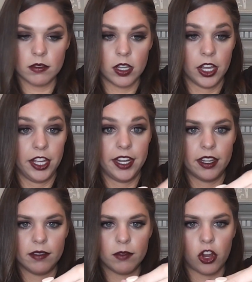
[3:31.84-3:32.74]

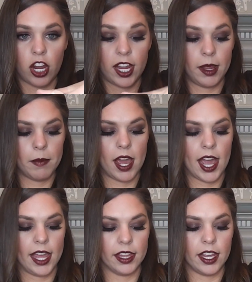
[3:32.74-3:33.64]
good cream
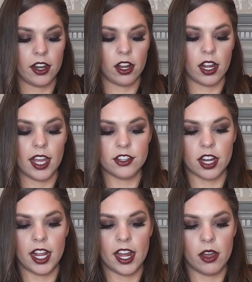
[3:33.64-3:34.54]
highlighter. I
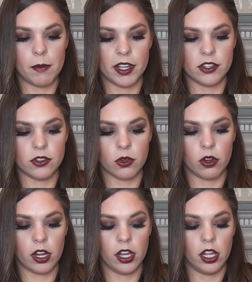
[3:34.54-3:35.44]
tried it out in my
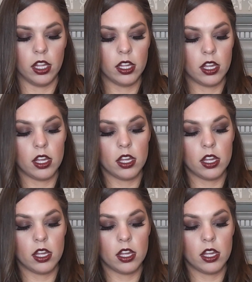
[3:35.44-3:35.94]
tutorial.